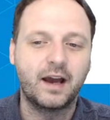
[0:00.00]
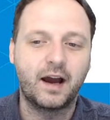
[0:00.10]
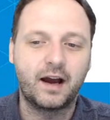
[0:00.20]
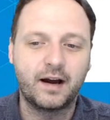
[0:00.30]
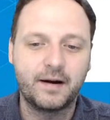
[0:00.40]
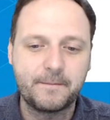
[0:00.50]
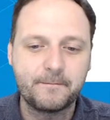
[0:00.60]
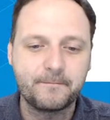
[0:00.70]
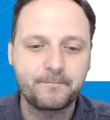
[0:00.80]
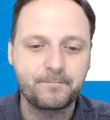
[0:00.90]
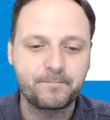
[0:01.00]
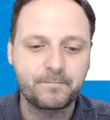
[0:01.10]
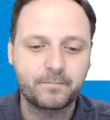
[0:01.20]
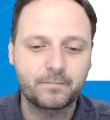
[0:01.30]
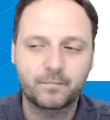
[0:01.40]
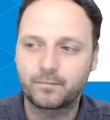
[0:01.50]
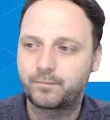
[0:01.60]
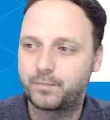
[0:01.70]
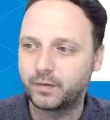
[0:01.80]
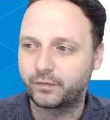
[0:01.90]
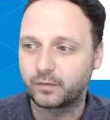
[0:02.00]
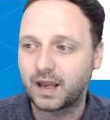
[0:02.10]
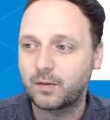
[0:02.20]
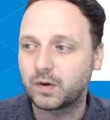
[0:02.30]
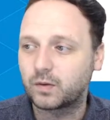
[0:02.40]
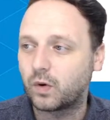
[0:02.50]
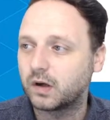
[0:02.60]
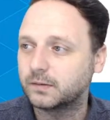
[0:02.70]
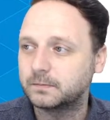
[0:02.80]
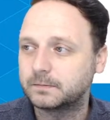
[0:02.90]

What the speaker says: But from game week 1,